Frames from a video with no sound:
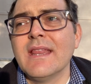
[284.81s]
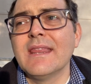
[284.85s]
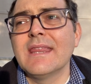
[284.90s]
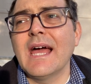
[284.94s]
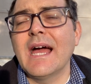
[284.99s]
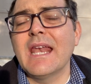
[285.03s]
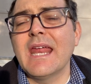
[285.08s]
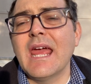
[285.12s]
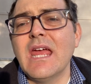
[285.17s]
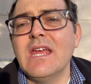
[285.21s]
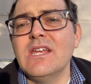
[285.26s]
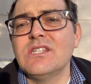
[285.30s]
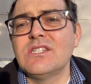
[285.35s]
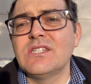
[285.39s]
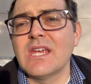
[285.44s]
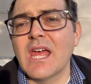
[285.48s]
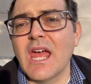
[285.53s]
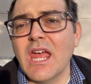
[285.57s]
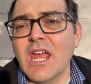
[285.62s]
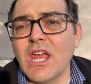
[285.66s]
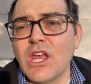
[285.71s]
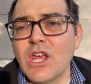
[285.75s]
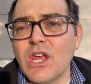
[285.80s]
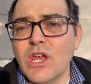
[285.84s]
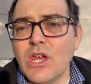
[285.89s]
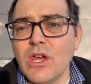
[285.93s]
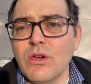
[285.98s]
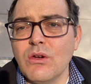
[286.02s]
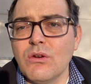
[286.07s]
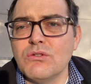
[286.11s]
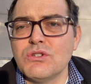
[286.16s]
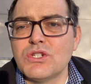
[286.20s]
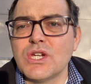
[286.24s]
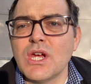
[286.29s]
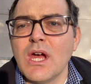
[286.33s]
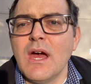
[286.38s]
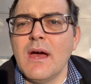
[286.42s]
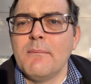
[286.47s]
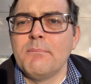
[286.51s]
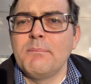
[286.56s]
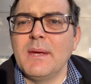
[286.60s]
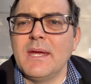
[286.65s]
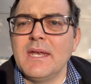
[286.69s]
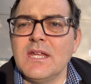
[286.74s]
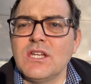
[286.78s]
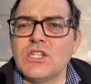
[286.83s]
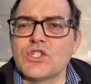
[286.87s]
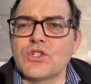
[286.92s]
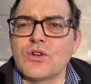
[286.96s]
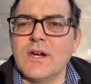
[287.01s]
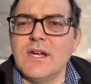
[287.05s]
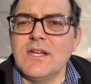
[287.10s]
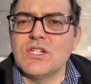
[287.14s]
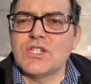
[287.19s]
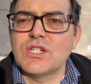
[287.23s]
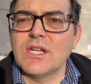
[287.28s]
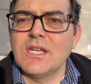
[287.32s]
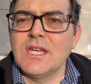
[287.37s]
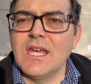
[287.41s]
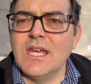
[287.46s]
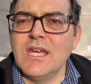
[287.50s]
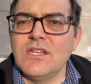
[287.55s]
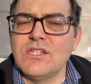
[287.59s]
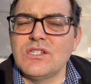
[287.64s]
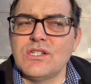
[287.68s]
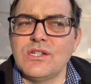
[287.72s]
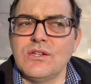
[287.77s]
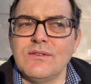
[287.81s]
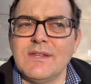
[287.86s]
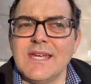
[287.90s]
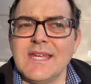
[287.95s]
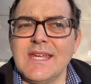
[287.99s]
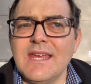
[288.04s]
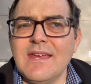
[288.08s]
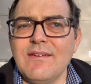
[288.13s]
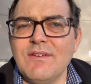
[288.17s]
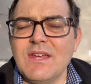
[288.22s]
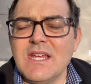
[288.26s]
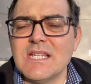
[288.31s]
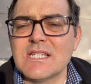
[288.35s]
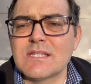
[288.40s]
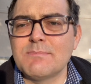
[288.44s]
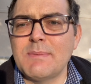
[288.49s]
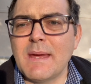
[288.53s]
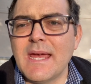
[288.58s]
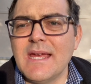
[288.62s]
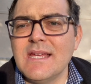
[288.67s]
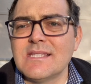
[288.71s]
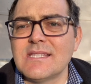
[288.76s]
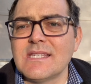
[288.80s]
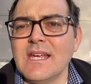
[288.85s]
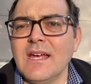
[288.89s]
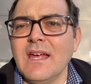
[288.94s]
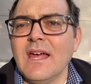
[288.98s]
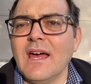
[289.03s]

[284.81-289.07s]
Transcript: That is a huge penetration into the EV space